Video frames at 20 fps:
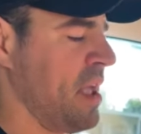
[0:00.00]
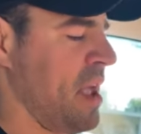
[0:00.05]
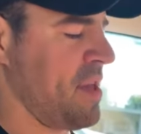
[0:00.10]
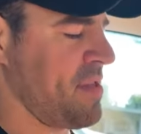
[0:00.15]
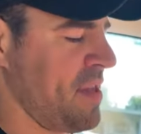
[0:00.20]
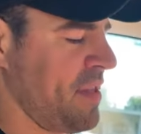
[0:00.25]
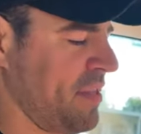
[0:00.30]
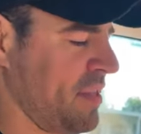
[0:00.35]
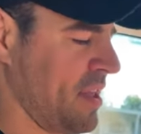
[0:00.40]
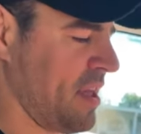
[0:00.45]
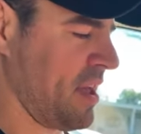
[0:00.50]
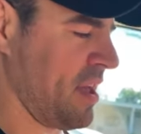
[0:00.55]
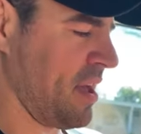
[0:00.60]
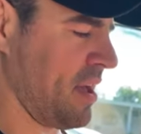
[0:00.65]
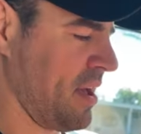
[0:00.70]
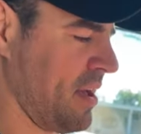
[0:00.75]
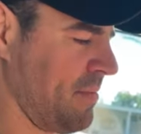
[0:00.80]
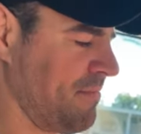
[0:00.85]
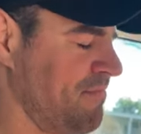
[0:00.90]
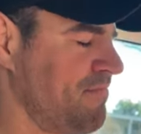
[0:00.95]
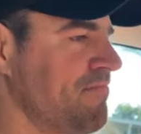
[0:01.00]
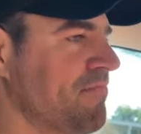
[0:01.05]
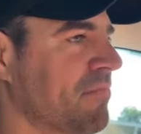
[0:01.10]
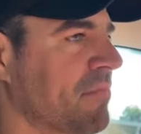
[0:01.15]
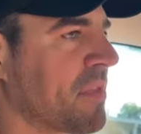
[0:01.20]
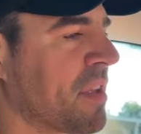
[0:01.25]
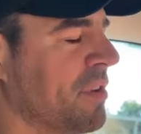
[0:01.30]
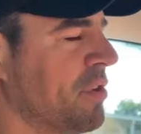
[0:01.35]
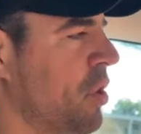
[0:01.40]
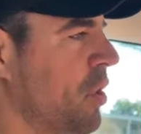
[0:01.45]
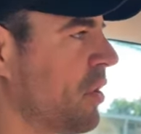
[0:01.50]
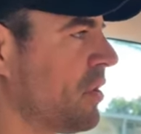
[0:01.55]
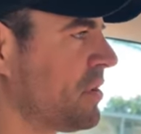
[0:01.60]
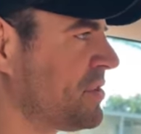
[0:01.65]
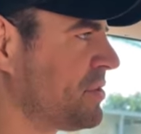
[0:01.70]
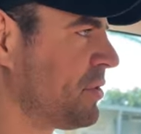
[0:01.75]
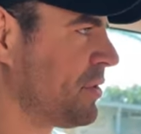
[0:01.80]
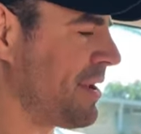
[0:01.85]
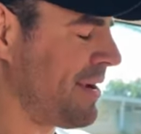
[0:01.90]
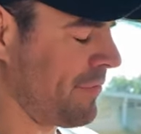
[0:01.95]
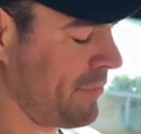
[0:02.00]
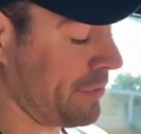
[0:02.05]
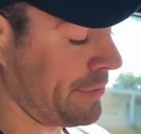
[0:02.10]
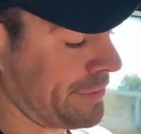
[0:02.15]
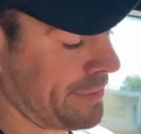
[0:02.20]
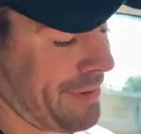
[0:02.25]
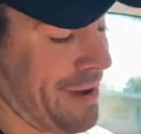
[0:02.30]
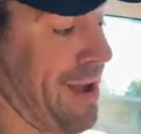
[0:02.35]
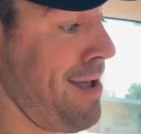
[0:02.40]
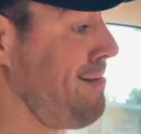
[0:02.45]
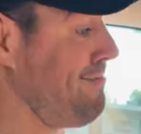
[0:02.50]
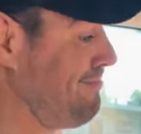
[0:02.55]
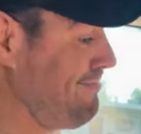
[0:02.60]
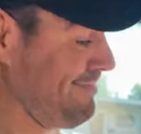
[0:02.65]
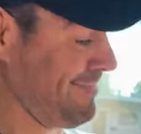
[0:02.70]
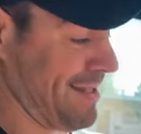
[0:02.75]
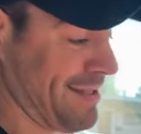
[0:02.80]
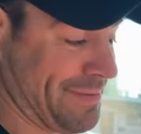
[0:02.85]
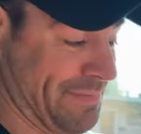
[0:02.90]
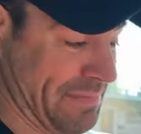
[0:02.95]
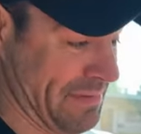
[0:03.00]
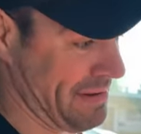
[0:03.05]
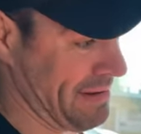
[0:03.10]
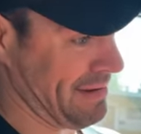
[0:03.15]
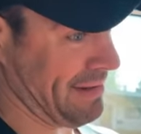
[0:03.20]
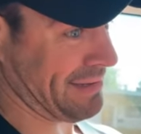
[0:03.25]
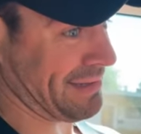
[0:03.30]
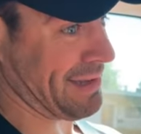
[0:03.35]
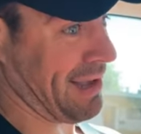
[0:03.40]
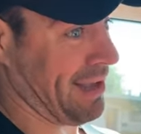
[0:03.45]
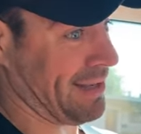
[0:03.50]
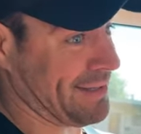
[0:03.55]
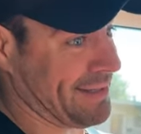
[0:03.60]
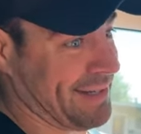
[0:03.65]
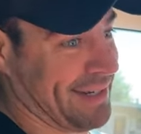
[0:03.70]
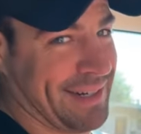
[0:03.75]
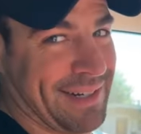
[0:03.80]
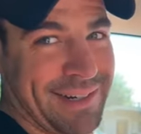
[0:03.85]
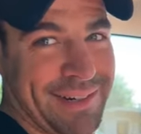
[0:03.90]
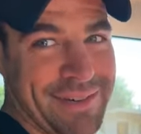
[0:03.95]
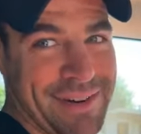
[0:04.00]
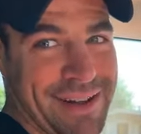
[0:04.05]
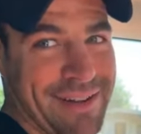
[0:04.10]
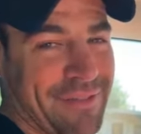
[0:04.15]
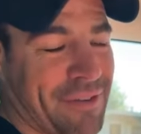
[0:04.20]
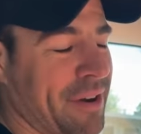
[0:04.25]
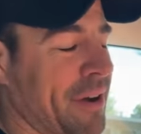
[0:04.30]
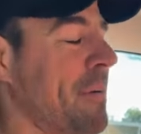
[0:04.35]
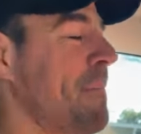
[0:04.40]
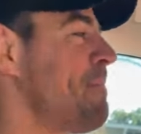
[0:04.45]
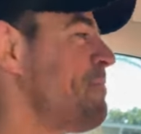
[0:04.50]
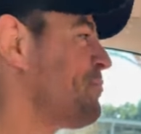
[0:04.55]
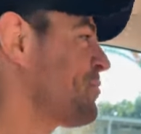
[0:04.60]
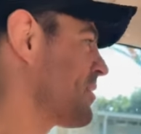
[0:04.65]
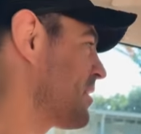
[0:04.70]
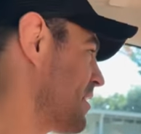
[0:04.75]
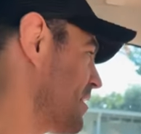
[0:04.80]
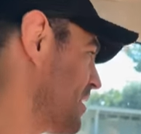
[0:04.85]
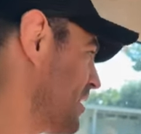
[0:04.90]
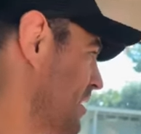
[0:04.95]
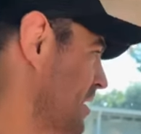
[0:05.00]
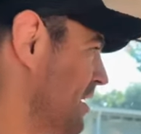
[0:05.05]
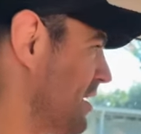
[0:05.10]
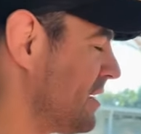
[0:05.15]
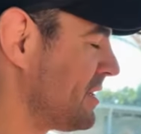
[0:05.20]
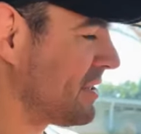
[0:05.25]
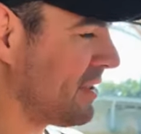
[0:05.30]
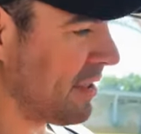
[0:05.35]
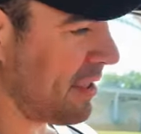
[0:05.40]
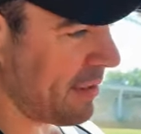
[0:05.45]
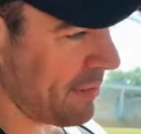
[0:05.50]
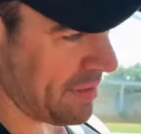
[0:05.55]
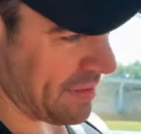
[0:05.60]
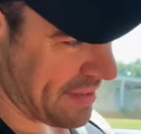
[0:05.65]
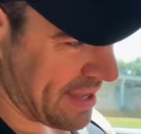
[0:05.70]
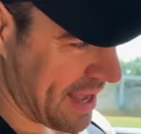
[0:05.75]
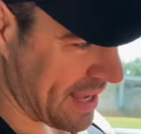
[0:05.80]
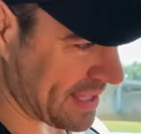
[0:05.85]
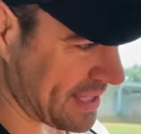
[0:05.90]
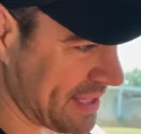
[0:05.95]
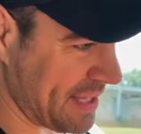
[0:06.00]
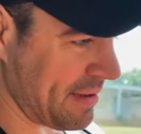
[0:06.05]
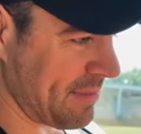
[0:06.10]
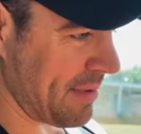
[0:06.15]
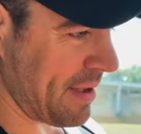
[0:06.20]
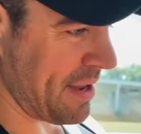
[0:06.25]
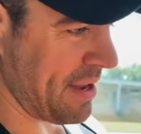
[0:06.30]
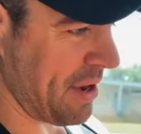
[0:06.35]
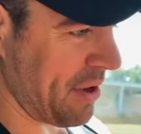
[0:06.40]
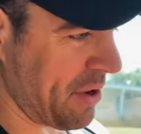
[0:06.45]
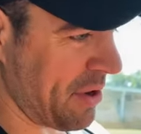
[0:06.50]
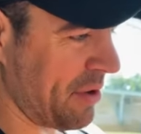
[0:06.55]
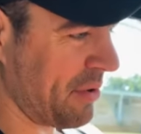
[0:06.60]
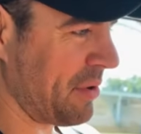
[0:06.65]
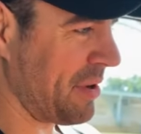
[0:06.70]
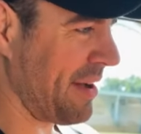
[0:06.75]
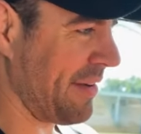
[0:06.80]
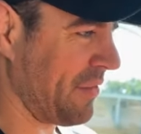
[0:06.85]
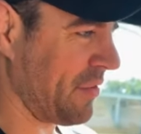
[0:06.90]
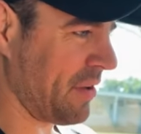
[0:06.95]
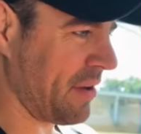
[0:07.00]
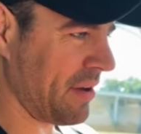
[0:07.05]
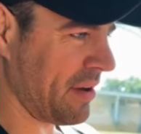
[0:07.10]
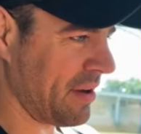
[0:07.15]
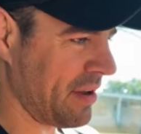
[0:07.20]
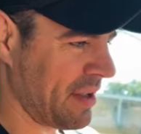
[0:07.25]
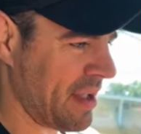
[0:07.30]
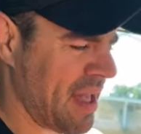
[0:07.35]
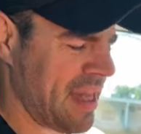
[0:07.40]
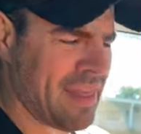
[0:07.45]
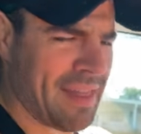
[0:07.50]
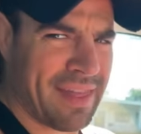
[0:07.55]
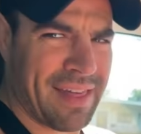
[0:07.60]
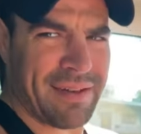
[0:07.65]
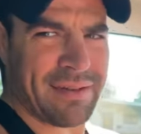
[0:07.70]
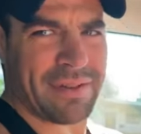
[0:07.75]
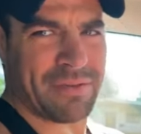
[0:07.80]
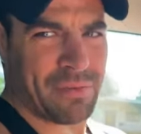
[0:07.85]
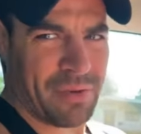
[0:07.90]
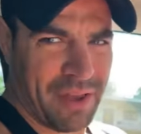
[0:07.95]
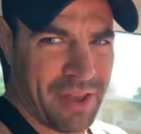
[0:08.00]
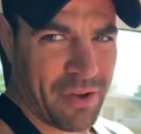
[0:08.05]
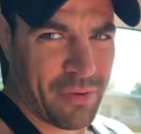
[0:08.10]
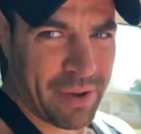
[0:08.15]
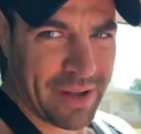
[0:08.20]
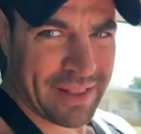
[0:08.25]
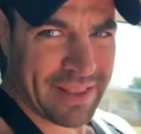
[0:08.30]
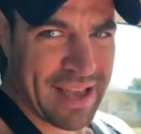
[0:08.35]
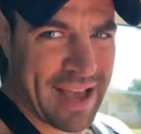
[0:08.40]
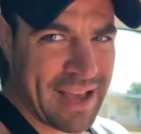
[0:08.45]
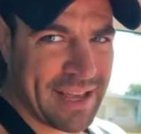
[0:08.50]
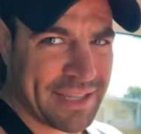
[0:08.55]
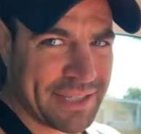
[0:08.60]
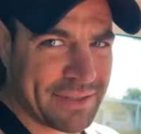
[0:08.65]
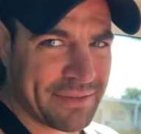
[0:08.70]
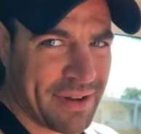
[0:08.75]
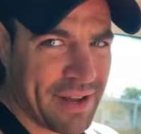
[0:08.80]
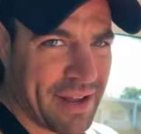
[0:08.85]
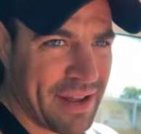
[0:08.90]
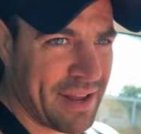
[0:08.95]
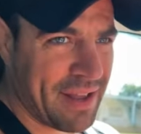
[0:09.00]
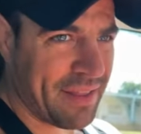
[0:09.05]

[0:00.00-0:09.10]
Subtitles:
And then the nurse or whatever was like, oh, that's pretty disgusting or whatever. So then we tested my urine or whatever. And I think it was a really quick test, right?